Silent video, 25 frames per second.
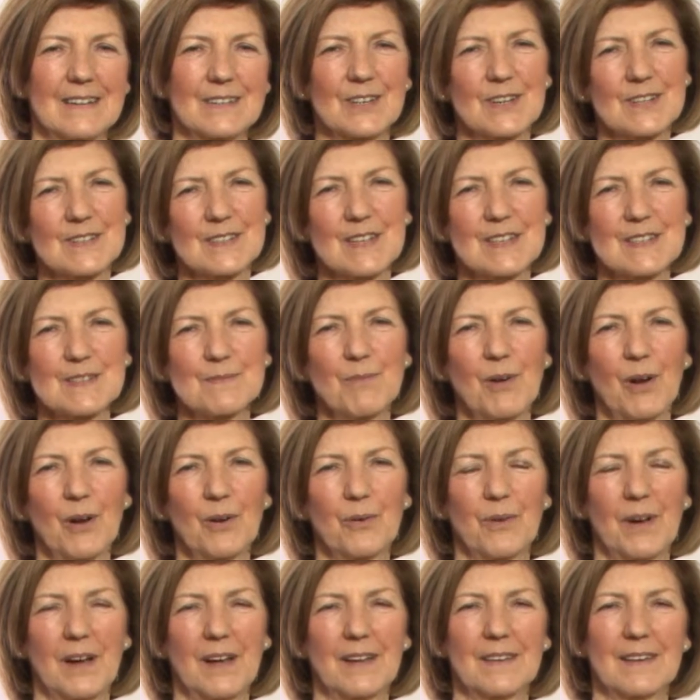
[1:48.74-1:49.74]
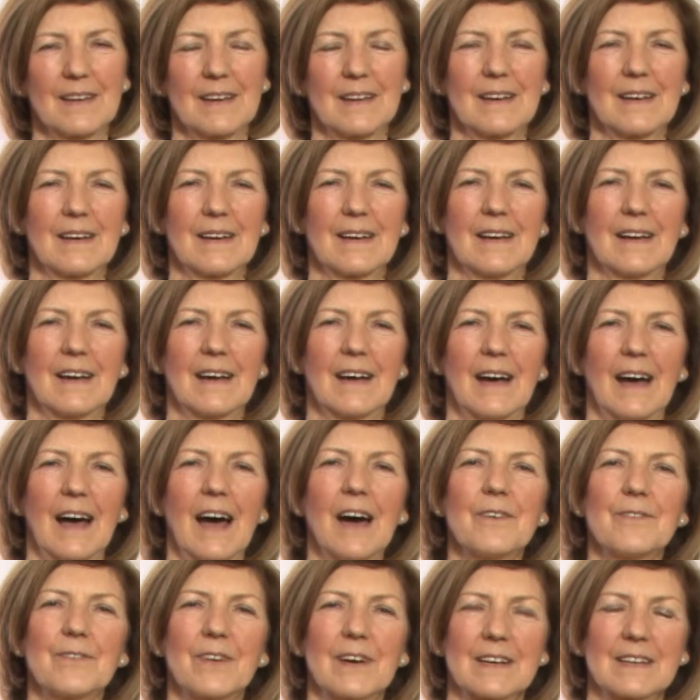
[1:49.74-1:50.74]
just a small one,
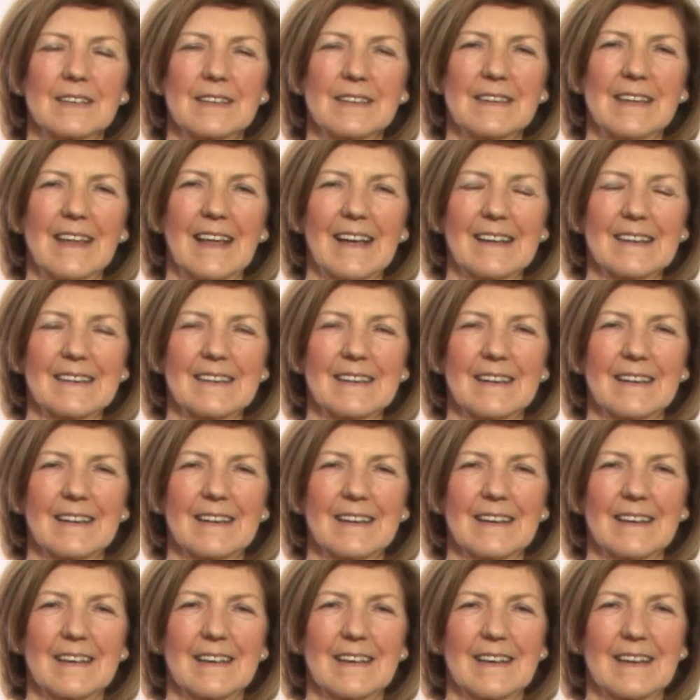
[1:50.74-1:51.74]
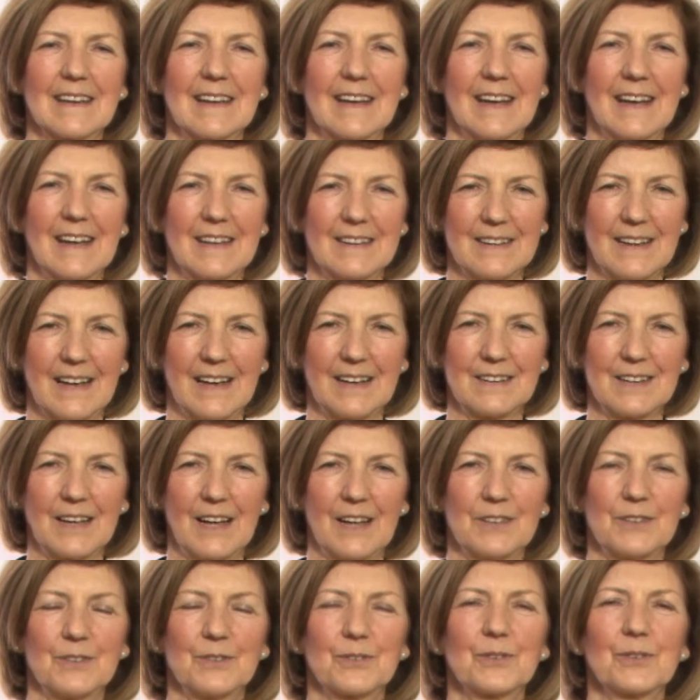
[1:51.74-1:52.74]
affects that and, and,
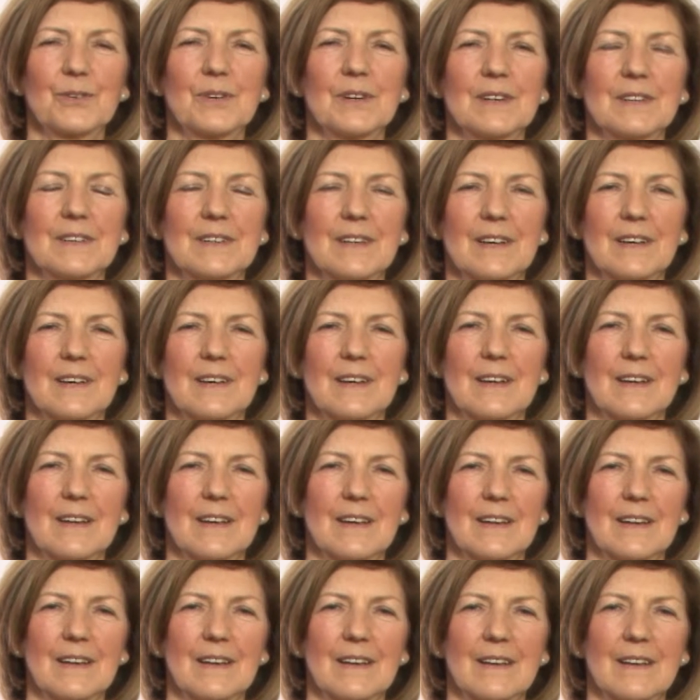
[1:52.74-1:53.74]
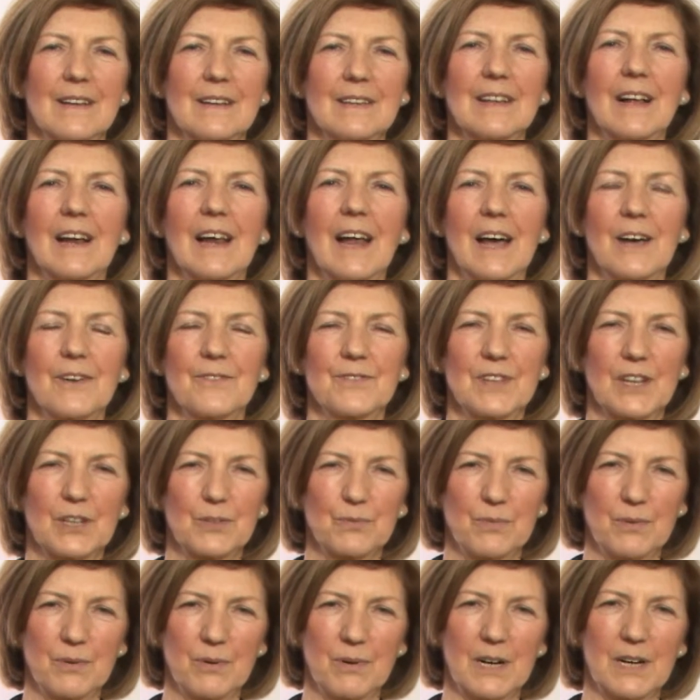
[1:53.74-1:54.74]
and ruin the life
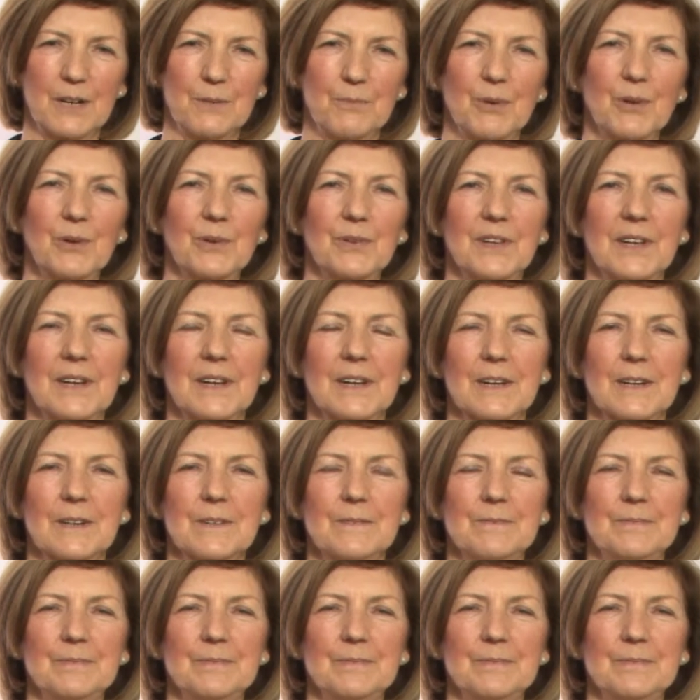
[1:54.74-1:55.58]
that we were building.